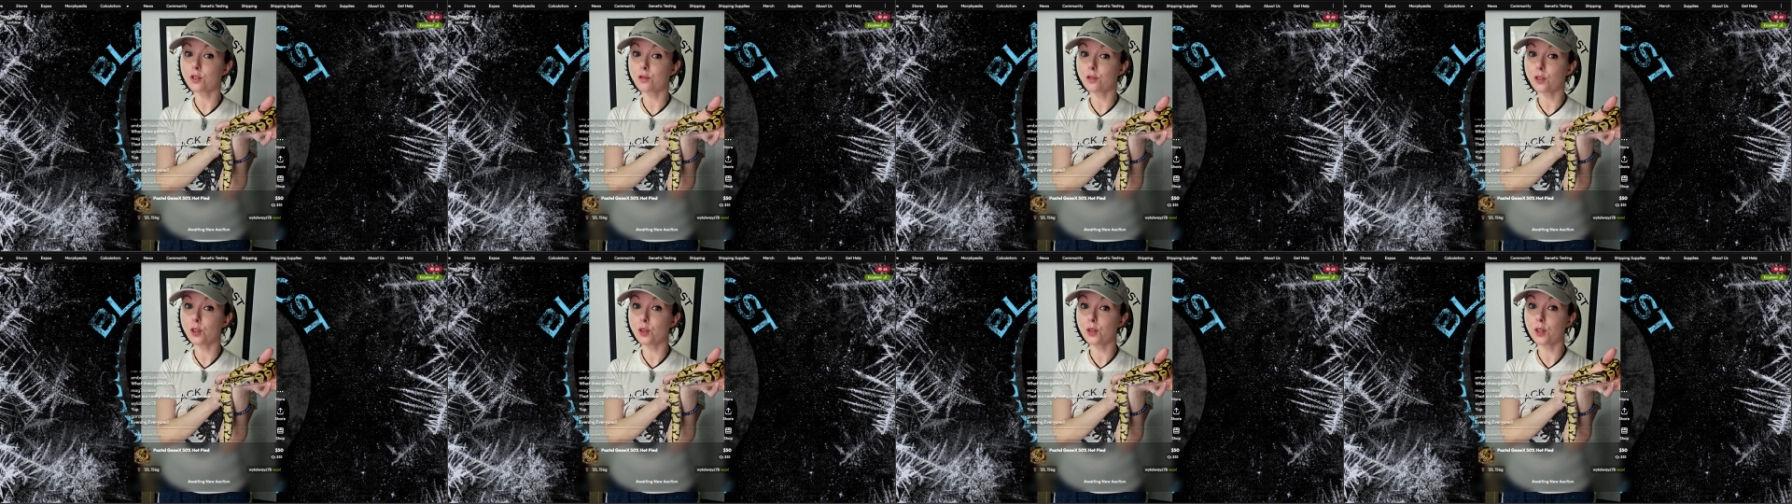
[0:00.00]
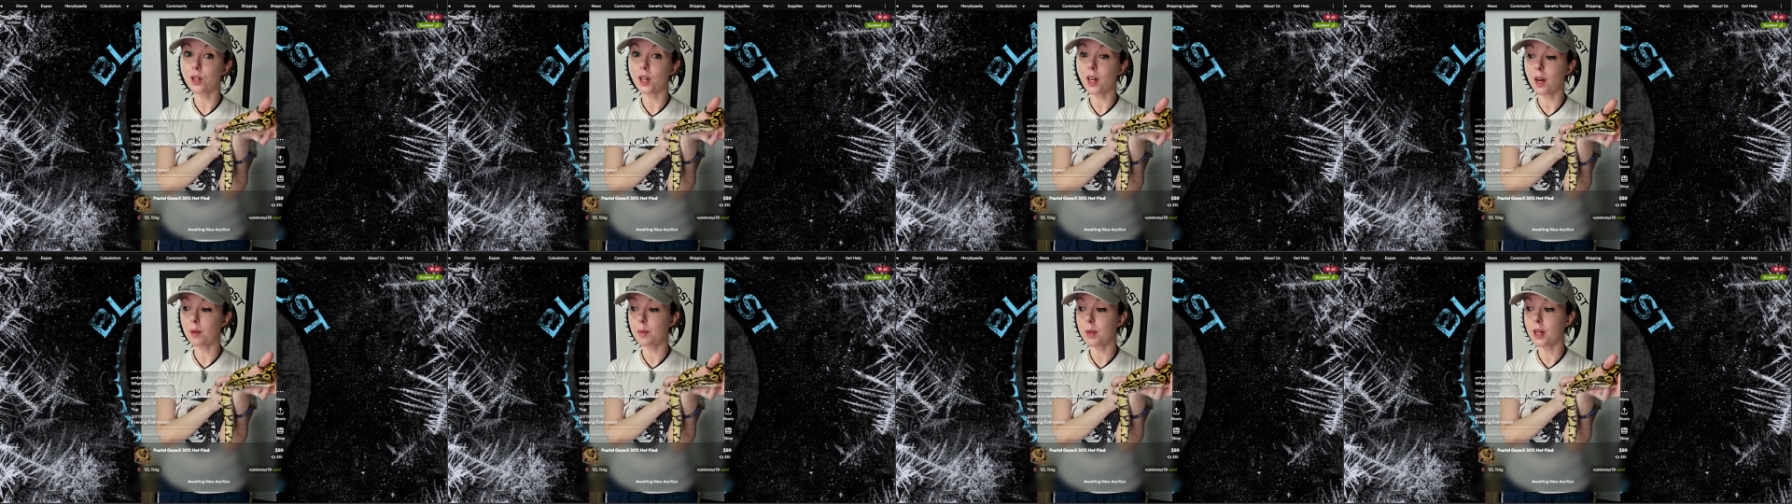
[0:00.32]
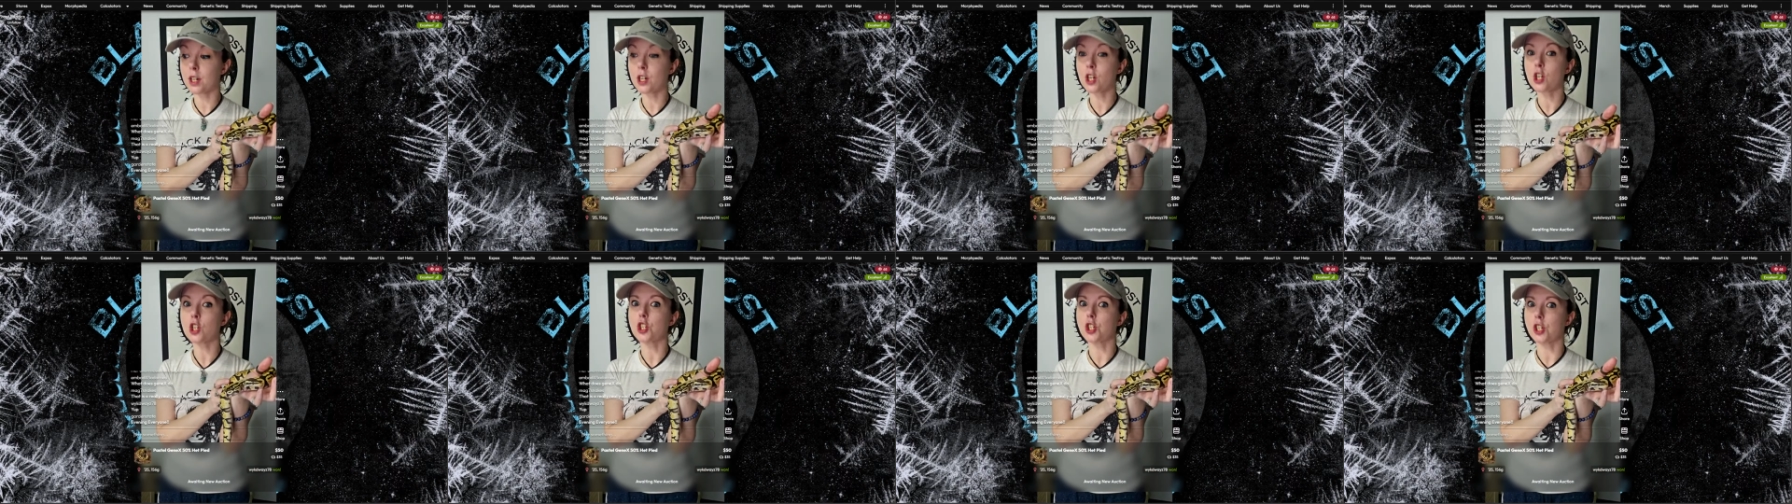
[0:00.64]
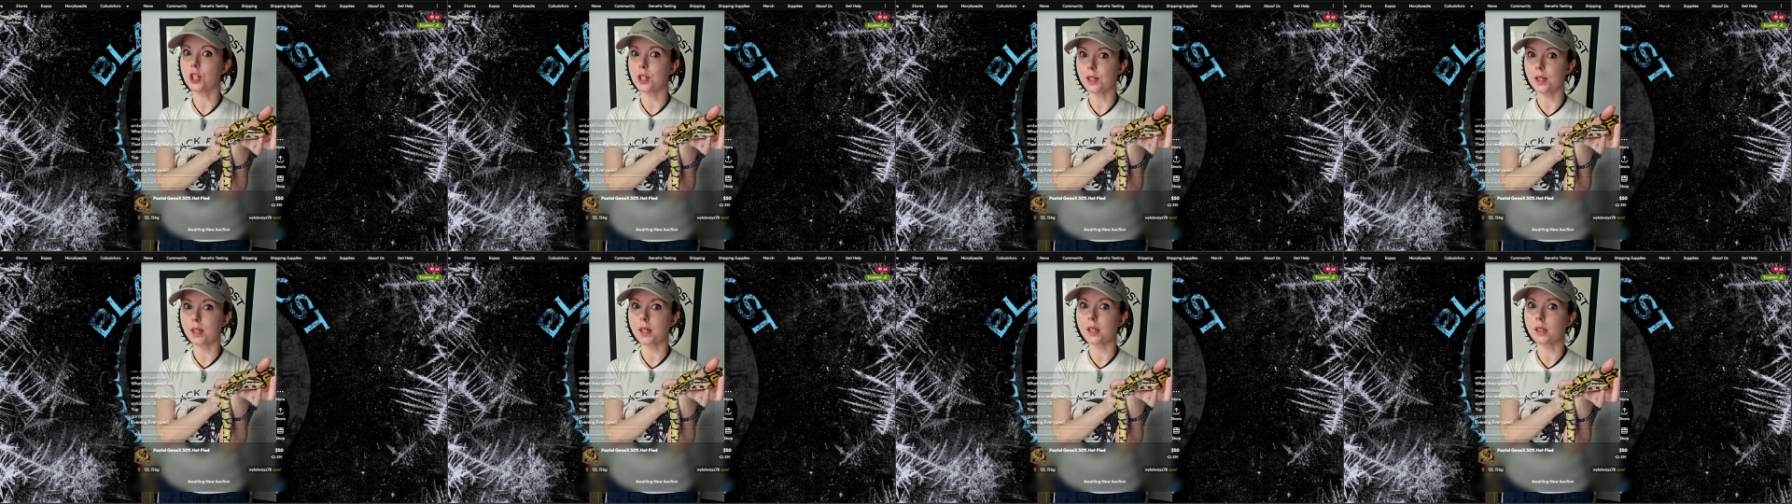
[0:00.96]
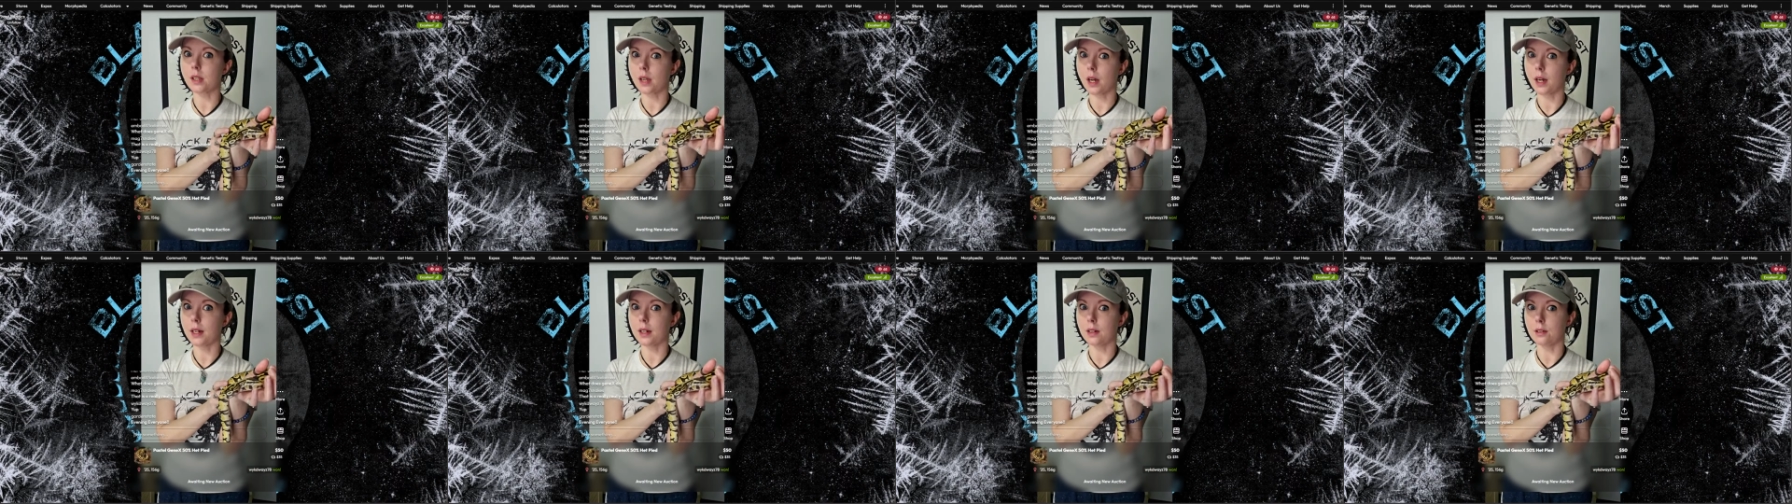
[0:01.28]
food coming, she's
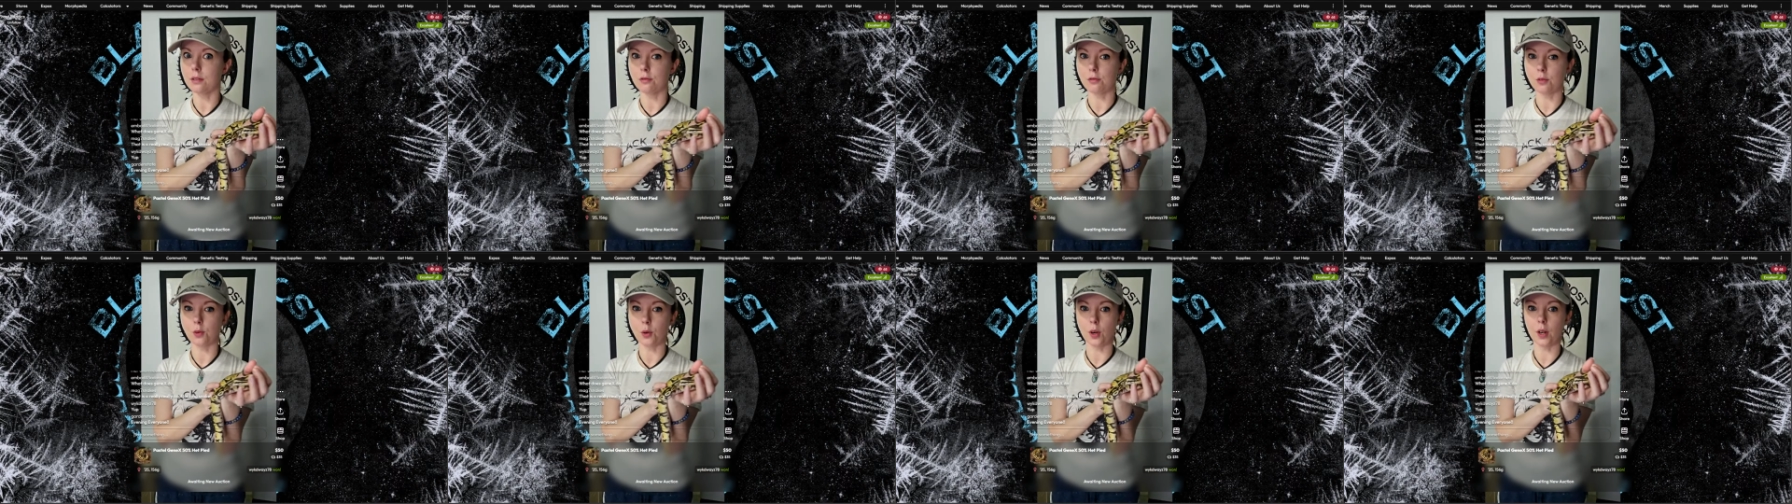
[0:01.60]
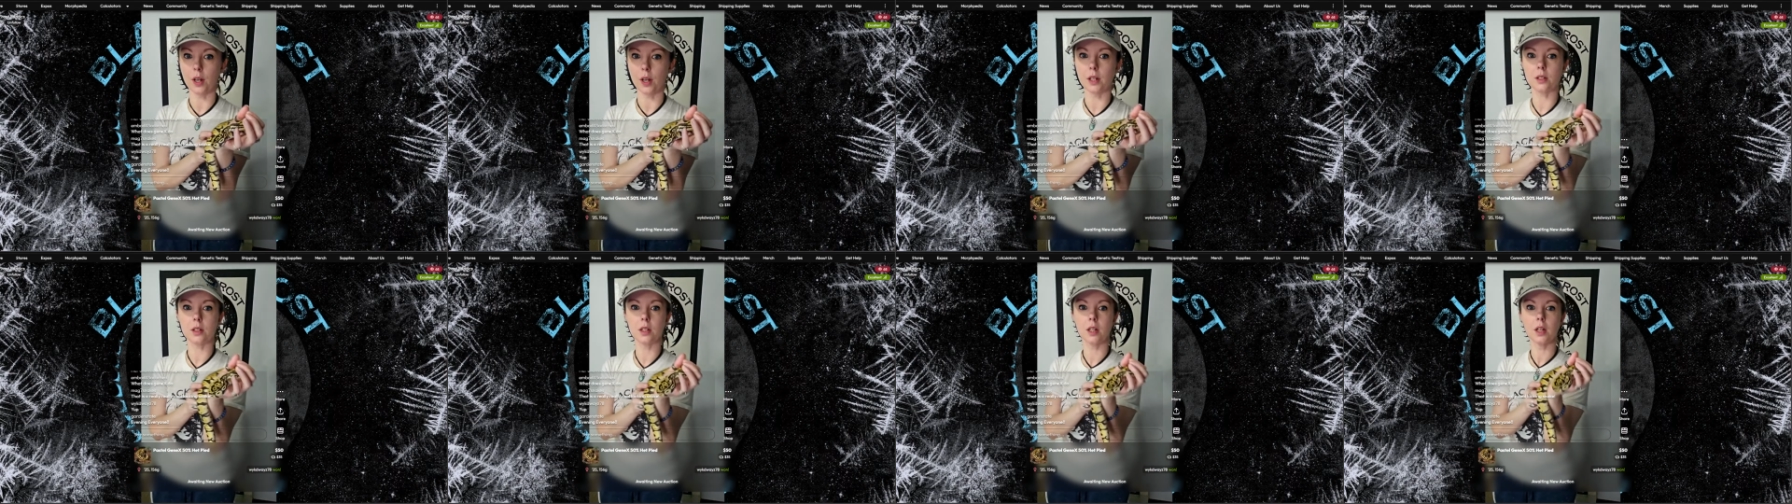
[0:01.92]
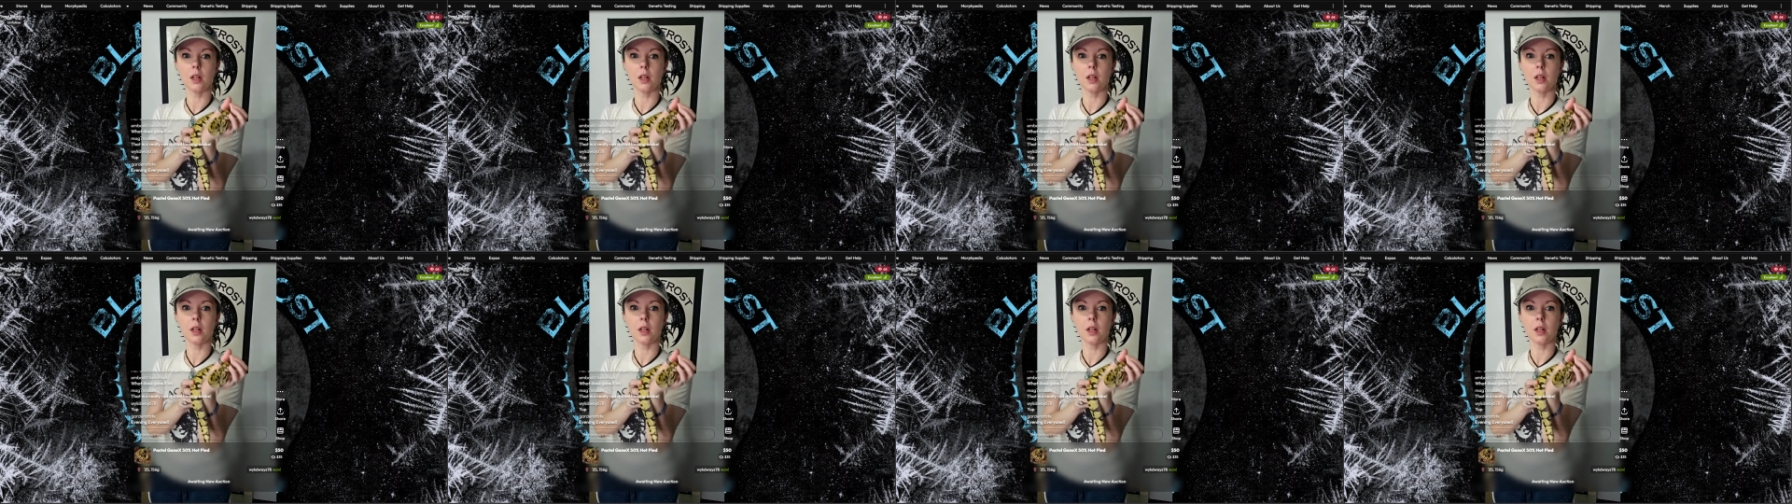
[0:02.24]
excited for it.